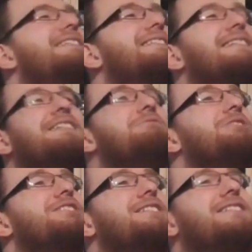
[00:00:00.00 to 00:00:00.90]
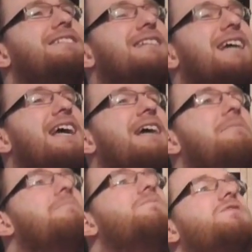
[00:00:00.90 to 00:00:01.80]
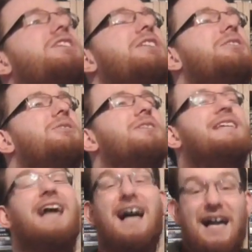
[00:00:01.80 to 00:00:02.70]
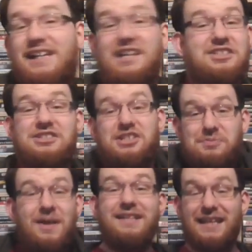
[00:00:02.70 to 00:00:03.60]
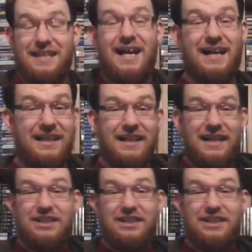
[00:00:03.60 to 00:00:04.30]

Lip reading: and you just, you know, yeah, I just explained it, yeah.